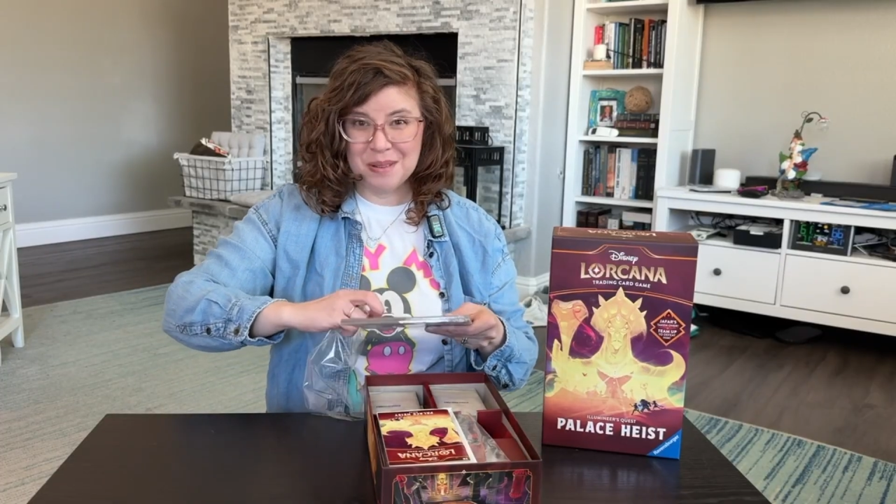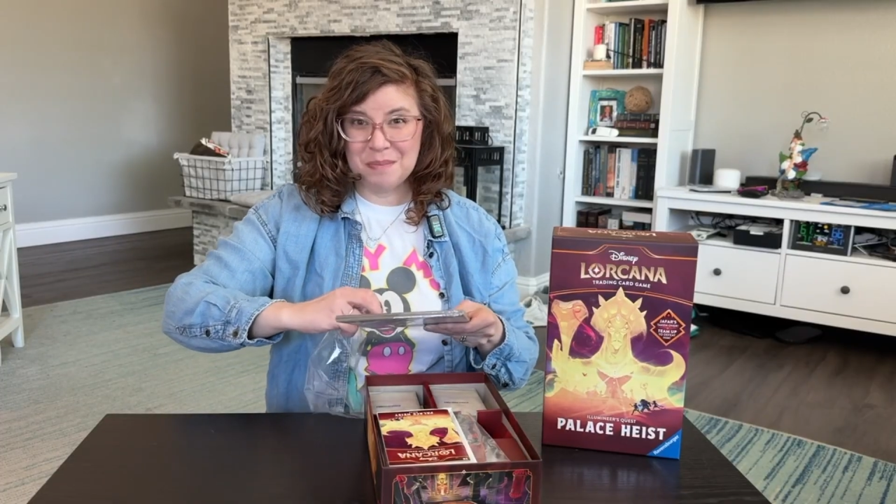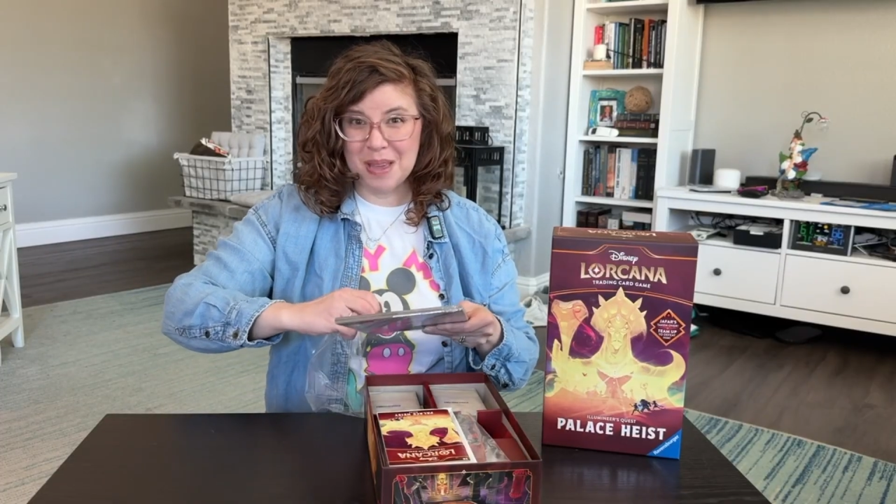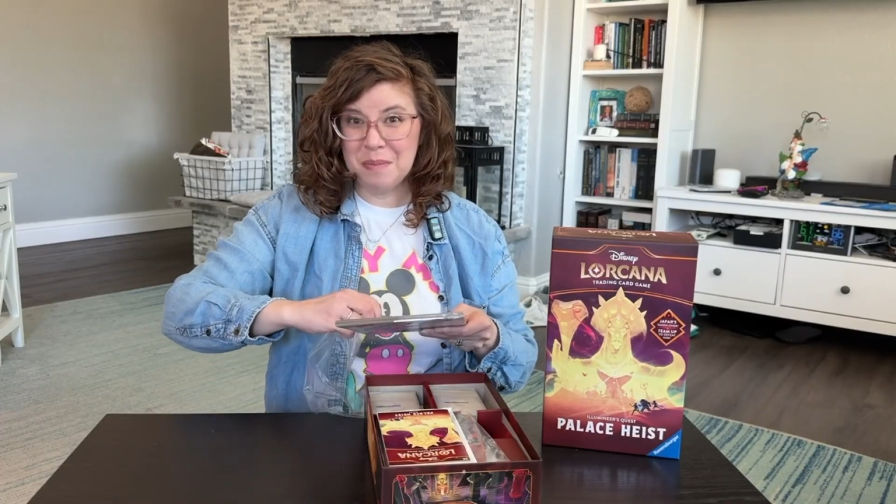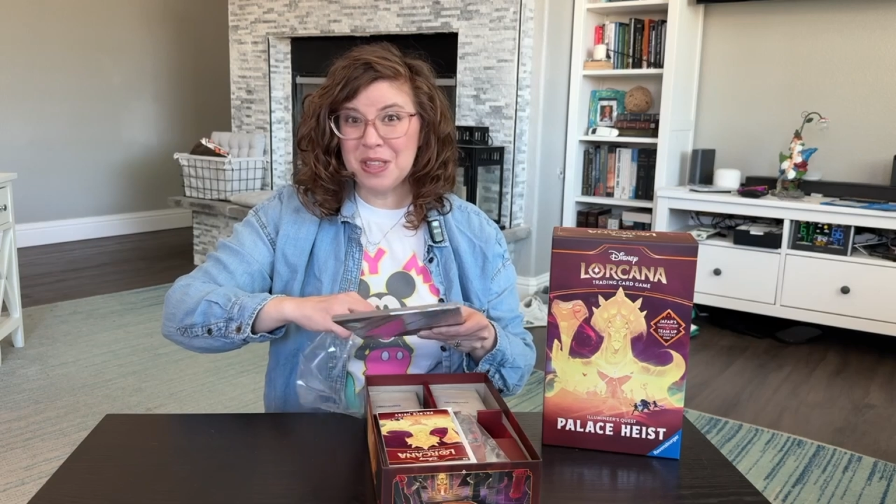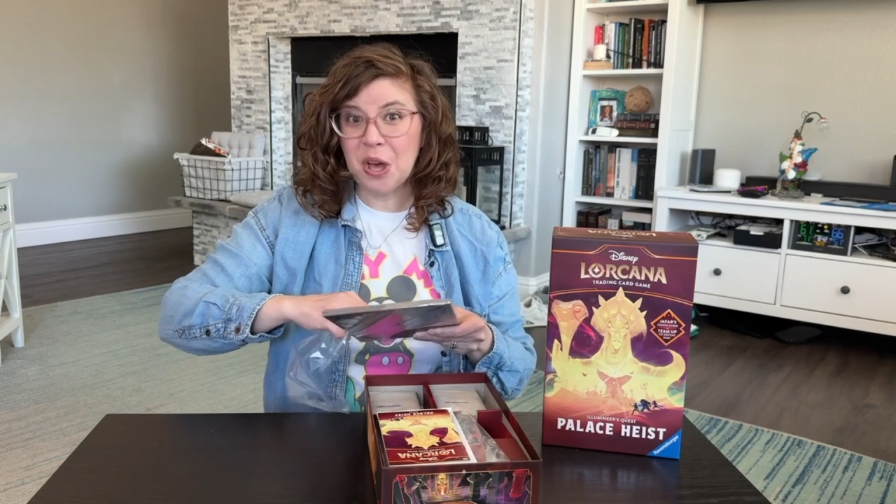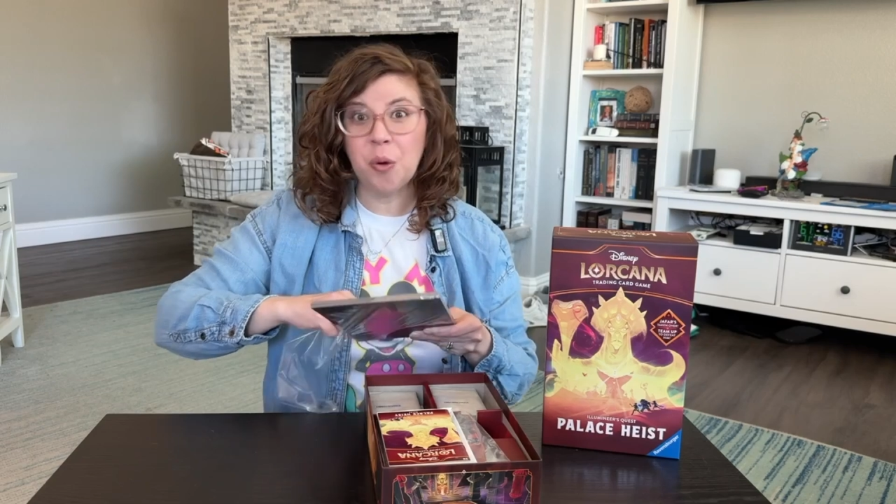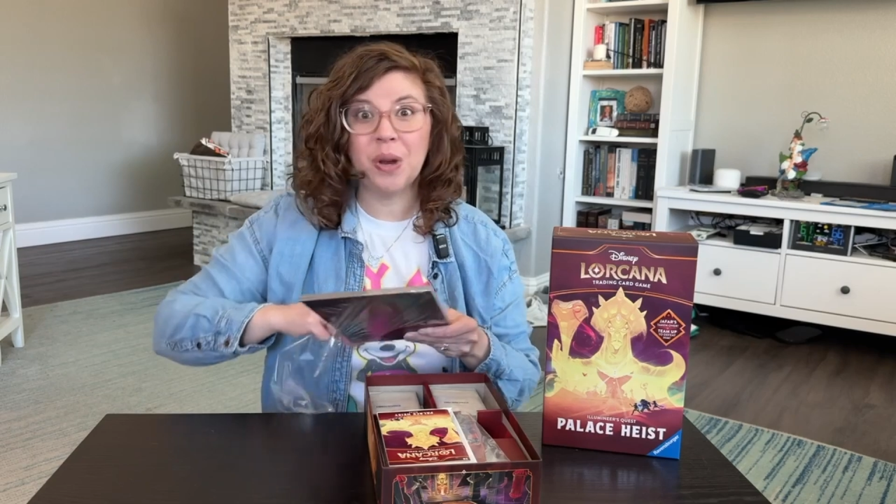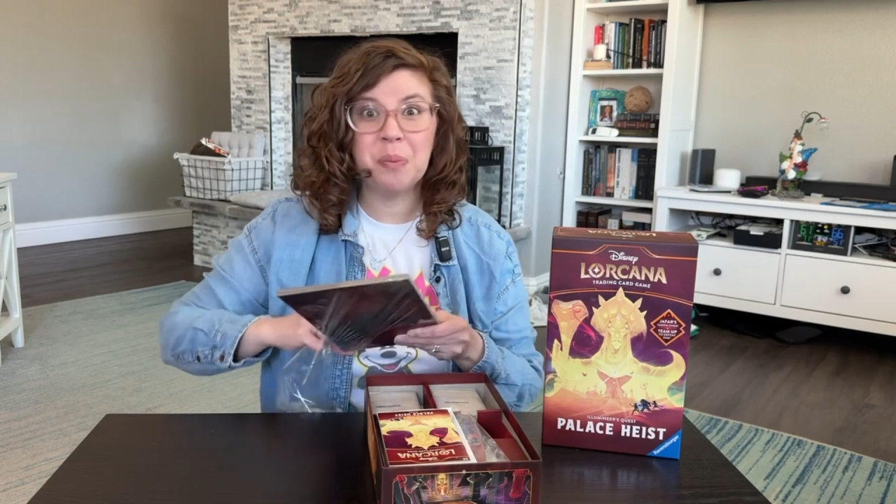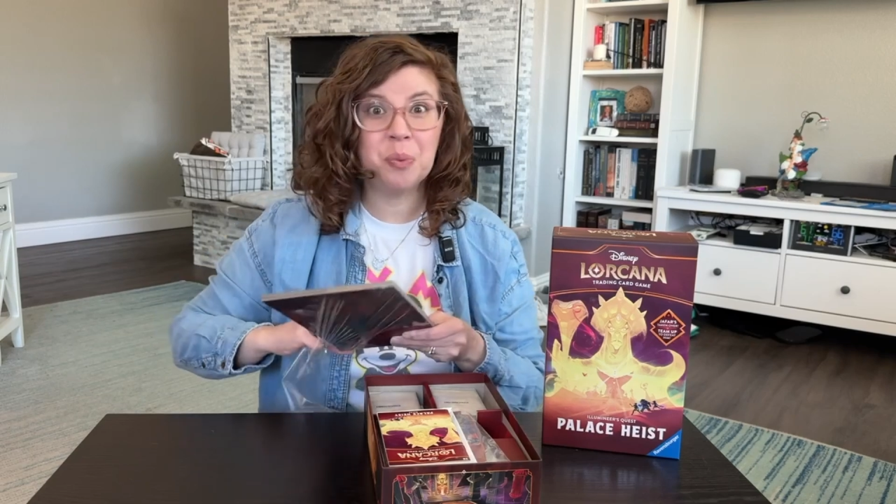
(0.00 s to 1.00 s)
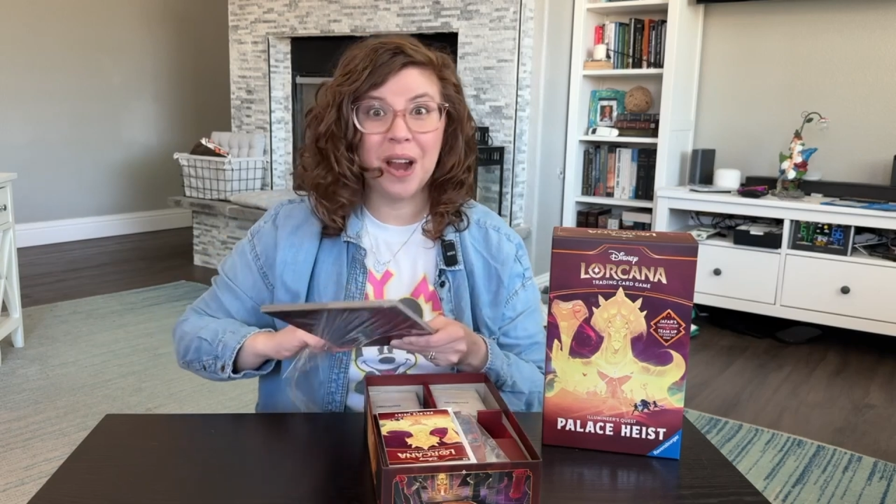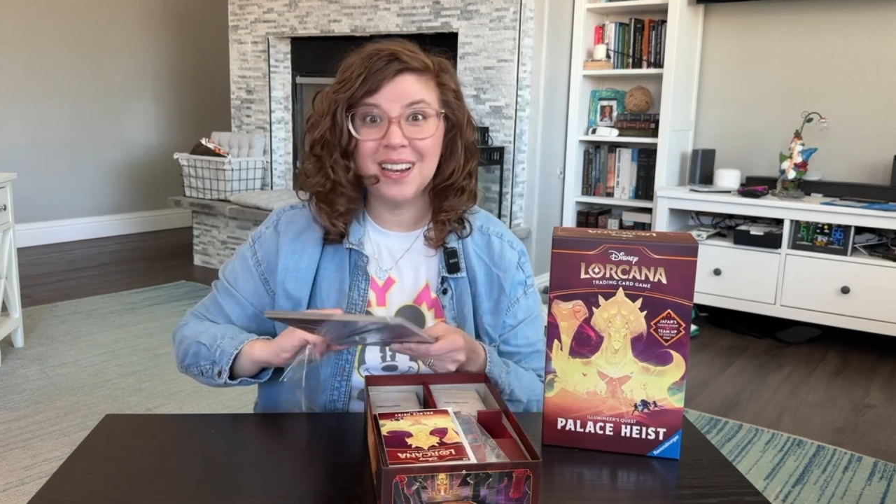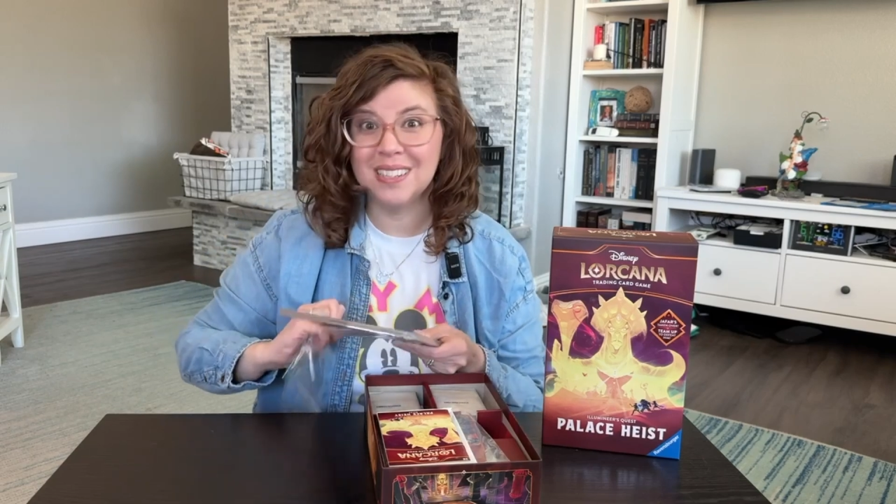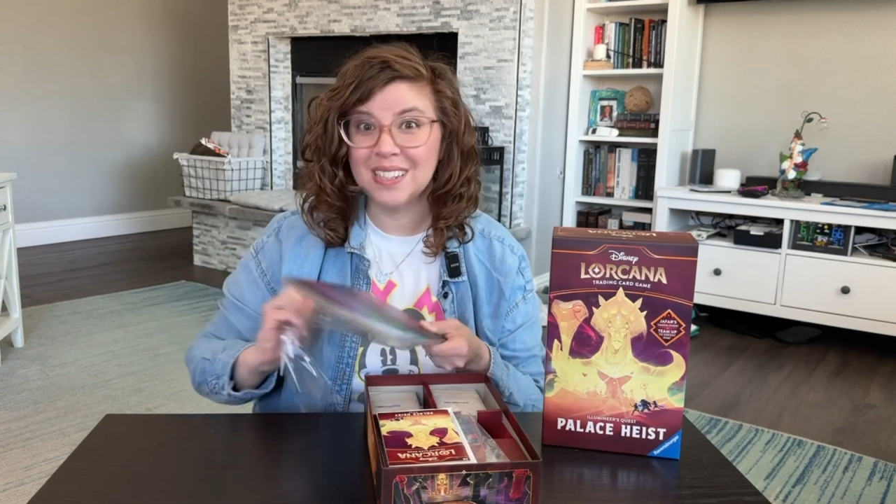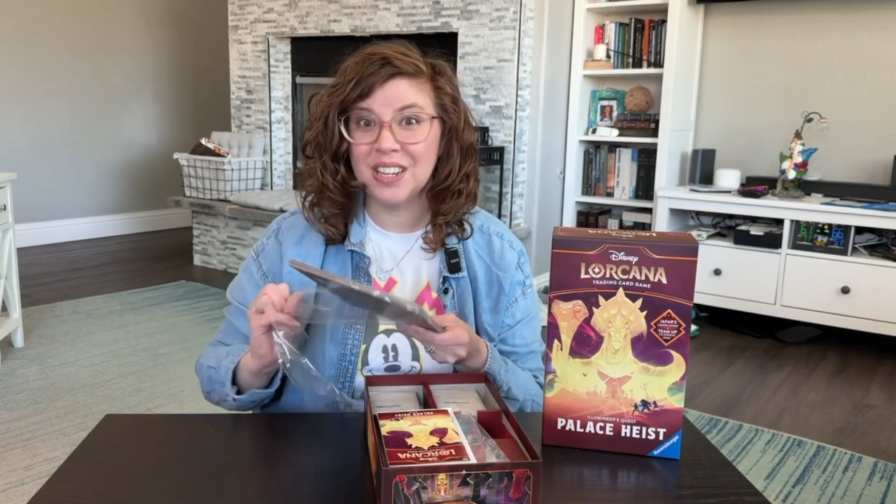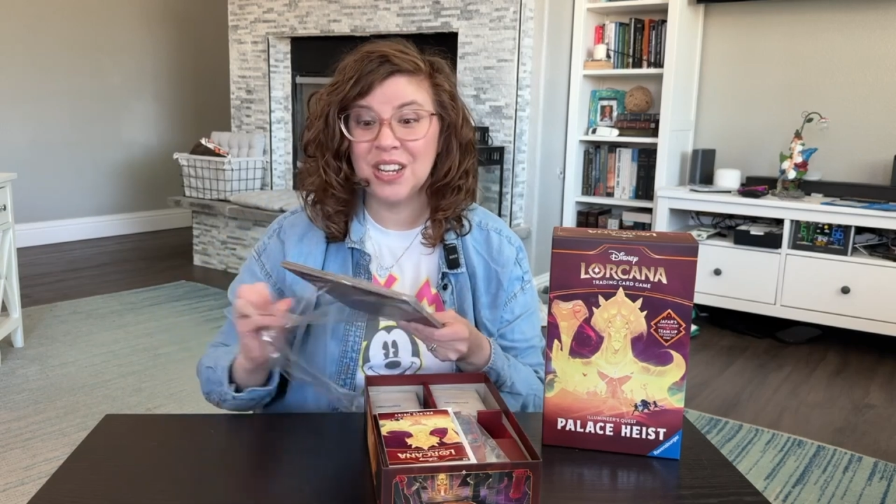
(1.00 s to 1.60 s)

Maybe they'll reprint